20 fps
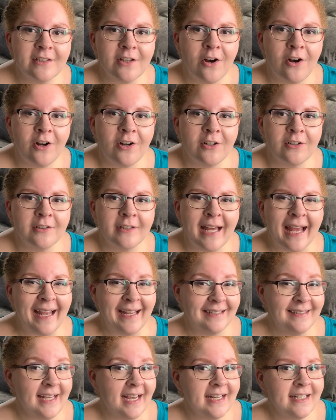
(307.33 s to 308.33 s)
called
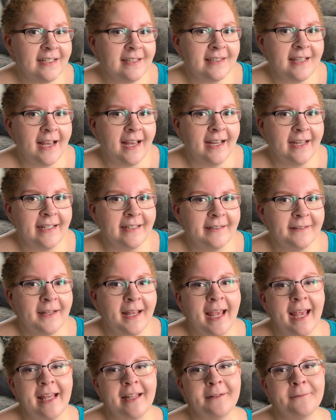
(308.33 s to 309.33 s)
anti-design,
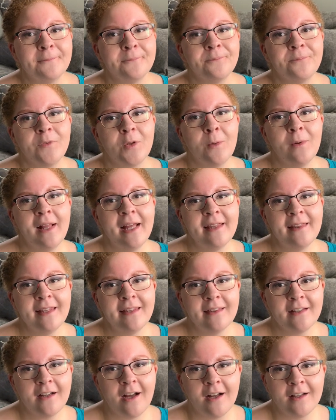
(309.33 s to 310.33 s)
and while I
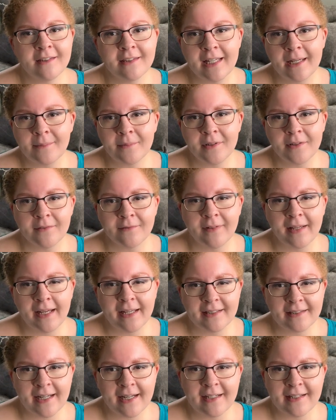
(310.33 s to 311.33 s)
think the concept of
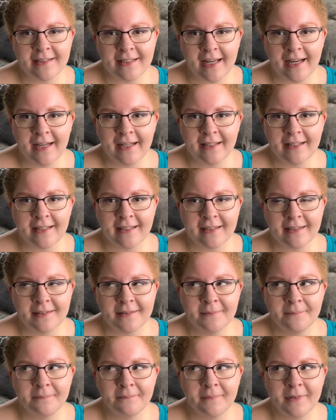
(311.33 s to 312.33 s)
anti-design
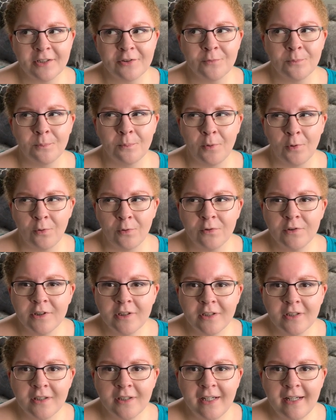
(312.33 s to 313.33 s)
is much
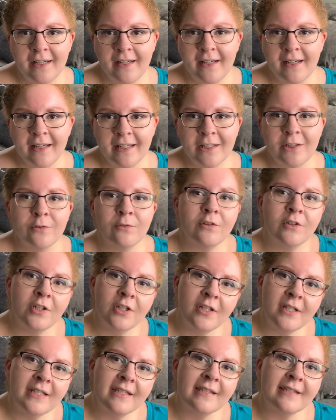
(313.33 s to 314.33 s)
bolder, you
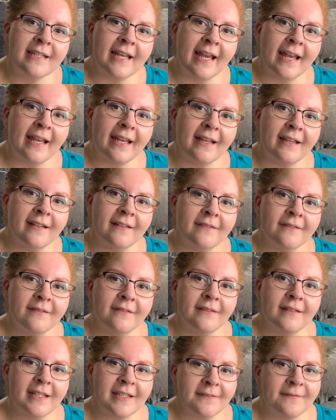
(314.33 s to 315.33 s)
could say
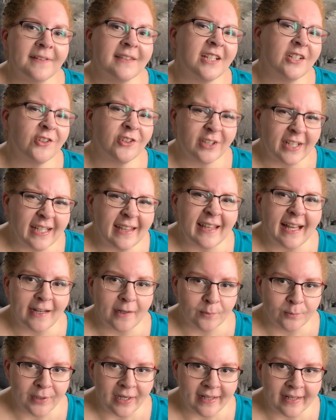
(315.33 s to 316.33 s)
this fits underneath that
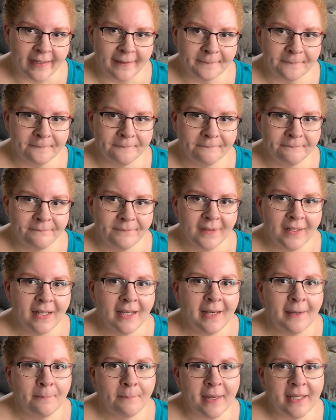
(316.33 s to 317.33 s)
umbrella.
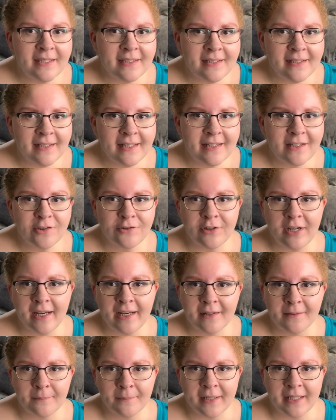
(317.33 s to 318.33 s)
Basically, this
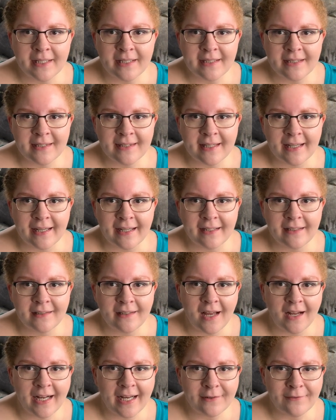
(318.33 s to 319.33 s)
trend means that
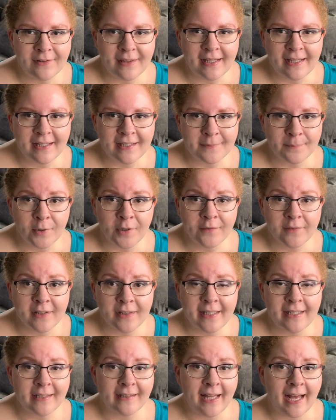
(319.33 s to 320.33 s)
not everything is
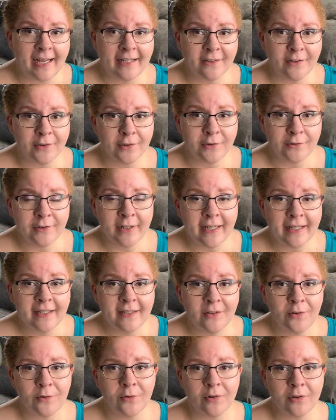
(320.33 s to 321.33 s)
perfectly aligned on the grid
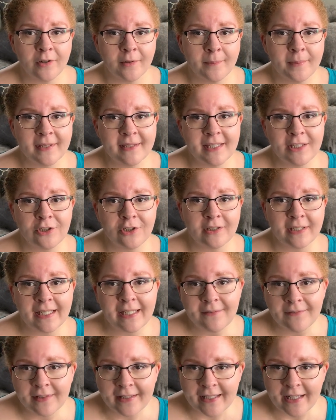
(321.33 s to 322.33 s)
or positioned
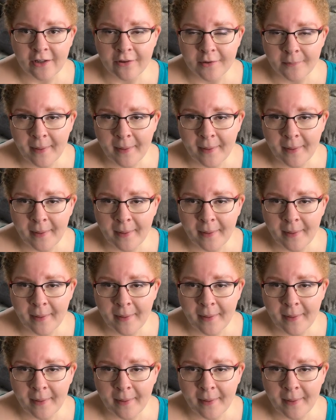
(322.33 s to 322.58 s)
evenly on the